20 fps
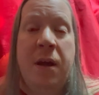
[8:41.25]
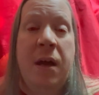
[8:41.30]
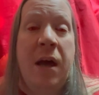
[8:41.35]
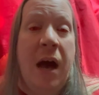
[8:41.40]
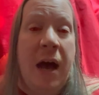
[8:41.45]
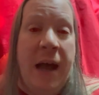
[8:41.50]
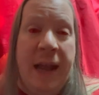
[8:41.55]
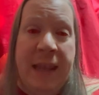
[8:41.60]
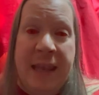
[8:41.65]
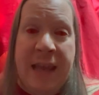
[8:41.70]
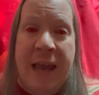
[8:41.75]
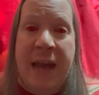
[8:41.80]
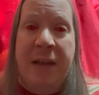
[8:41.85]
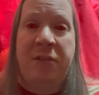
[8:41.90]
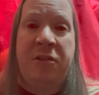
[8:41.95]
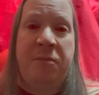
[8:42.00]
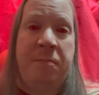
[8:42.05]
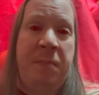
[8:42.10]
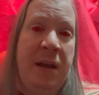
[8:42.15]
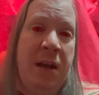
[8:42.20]
I can't
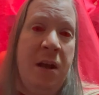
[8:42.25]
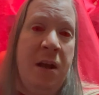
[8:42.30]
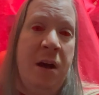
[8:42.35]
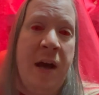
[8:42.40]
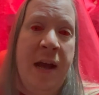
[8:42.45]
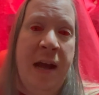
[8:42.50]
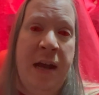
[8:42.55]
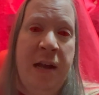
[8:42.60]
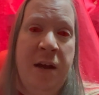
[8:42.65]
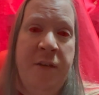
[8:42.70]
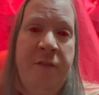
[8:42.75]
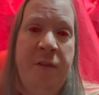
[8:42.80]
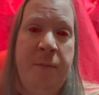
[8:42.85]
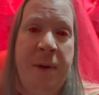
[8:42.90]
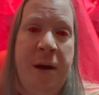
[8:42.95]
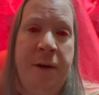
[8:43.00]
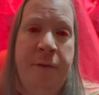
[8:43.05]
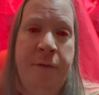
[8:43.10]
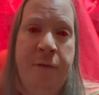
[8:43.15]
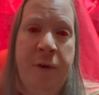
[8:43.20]
speak high enough
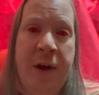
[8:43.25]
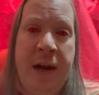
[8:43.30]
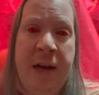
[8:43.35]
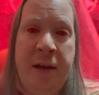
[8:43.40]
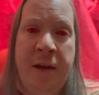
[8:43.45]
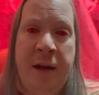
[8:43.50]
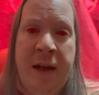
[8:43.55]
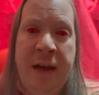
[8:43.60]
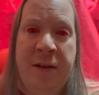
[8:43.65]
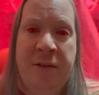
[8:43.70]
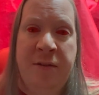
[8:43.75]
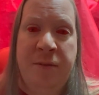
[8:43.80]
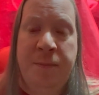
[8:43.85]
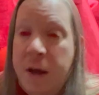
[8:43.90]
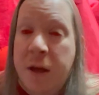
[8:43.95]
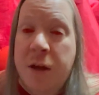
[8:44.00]
about Fright Night,